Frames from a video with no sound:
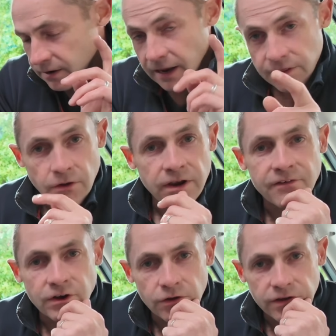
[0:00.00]
let's go and
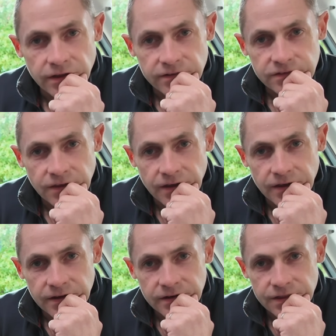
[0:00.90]
have a look at
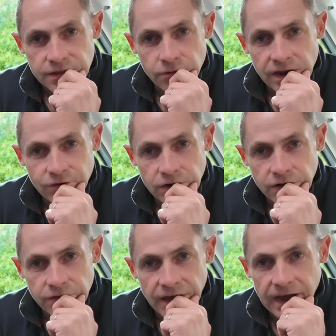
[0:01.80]

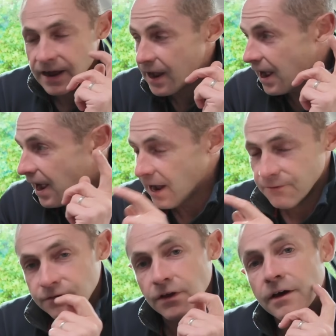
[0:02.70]
that
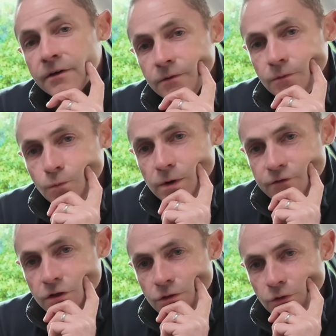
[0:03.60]
after we've
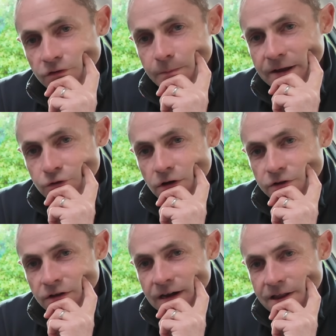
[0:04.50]
just talked about
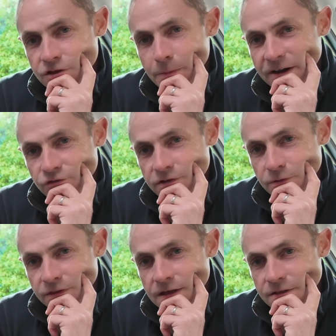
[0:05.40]
charging the leisure batteries
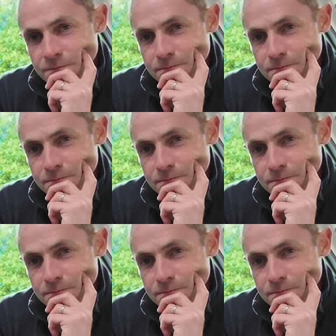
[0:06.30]
with this.